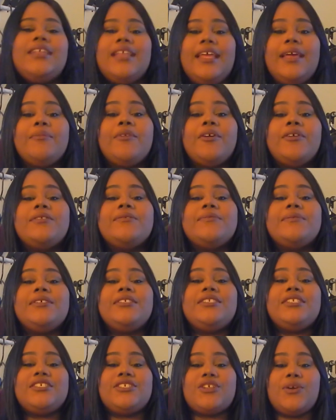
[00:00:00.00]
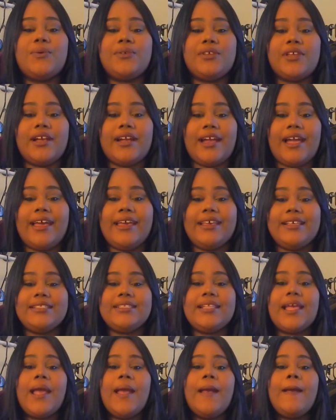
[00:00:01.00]
Today I'm going to be showing y'all
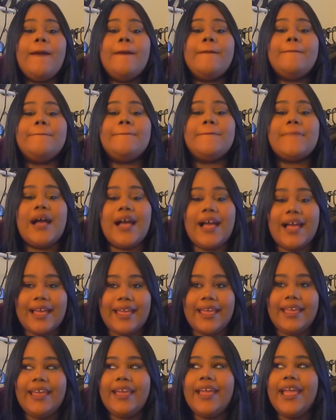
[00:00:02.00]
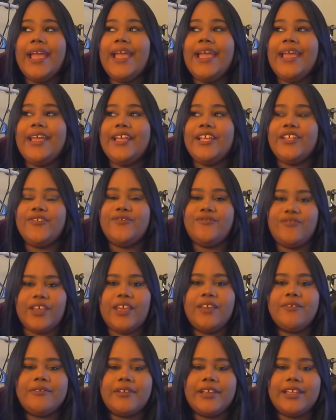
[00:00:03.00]
guys my
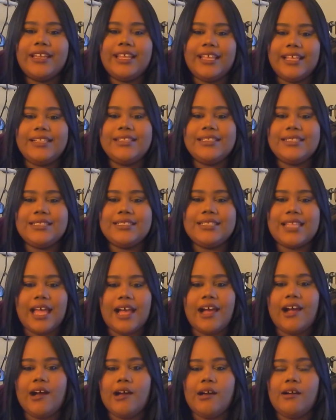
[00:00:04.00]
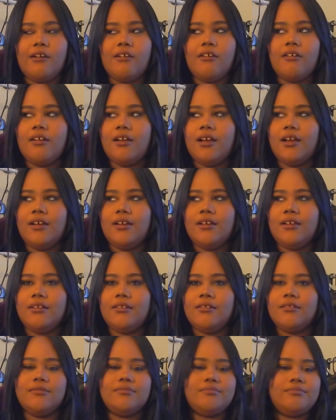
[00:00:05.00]
favorite InStyle
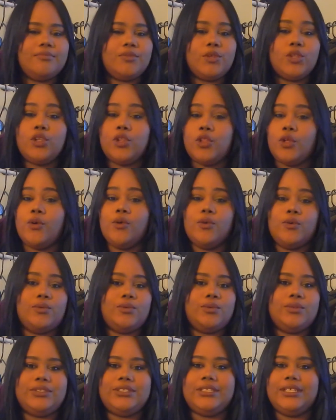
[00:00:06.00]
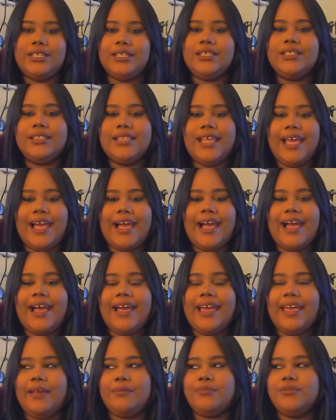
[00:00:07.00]
clothes that
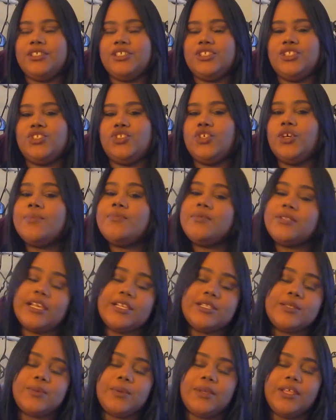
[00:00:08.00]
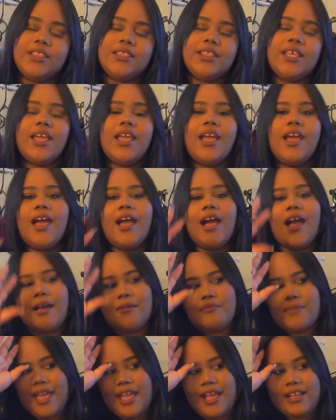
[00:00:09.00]
I'm just so obsessed with.
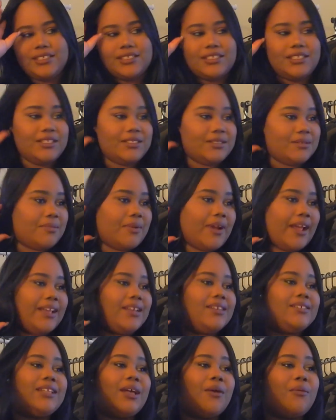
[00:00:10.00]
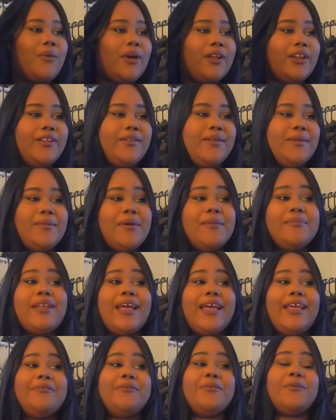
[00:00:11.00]
I'm actually surprised that one of them I'm
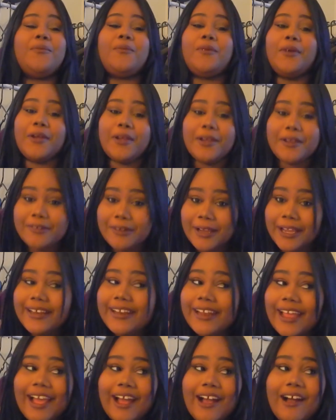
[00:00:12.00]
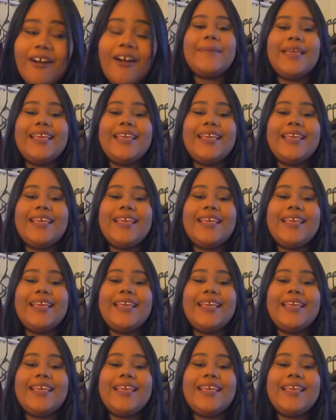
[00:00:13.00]
not even wearing right now.